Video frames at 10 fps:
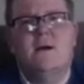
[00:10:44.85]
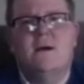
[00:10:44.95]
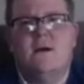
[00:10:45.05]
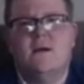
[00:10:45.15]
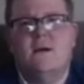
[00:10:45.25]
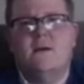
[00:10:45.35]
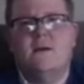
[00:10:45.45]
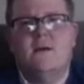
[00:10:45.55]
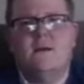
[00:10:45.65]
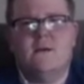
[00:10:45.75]

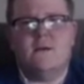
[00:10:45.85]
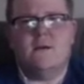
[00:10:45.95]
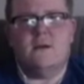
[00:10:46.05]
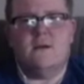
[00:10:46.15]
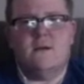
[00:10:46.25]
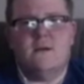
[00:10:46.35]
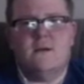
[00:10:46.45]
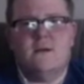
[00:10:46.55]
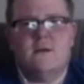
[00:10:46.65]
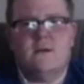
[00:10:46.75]

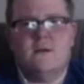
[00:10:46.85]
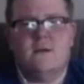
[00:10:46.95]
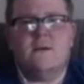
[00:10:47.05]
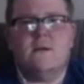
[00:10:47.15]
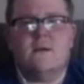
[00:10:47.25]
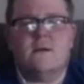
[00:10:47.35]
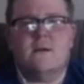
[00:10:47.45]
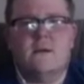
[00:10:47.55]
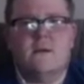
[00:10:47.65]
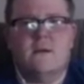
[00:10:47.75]

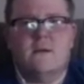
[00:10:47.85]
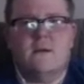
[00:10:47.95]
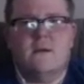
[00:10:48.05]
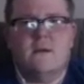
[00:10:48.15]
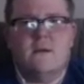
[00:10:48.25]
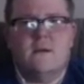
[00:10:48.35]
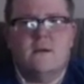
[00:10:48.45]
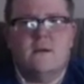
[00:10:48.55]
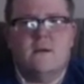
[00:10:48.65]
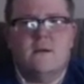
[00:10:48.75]

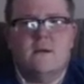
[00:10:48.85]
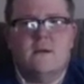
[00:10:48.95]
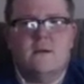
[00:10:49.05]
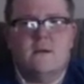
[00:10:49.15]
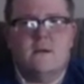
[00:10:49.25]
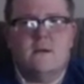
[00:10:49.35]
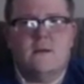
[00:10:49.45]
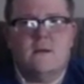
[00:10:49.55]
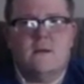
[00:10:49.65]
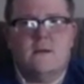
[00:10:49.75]

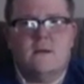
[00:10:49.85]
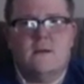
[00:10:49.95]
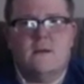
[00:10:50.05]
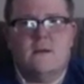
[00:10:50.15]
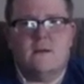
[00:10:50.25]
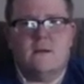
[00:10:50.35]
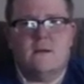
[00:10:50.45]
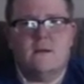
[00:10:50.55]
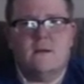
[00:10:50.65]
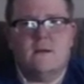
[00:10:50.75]

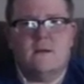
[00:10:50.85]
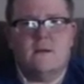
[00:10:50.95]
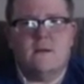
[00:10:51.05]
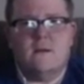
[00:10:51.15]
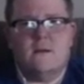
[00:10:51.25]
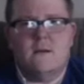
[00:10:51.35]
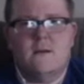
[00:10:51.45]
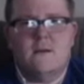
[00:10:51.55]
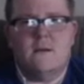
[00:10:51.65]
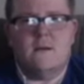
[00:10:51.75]

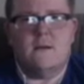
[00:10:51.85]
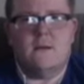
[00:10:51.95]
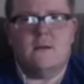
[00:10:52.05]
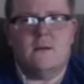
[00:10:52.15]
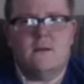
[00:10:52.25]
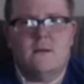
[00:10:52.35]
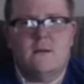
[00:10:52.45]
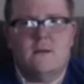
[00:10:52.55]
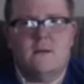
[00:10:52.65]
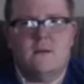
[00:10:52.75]

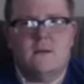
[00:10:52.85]
(silent)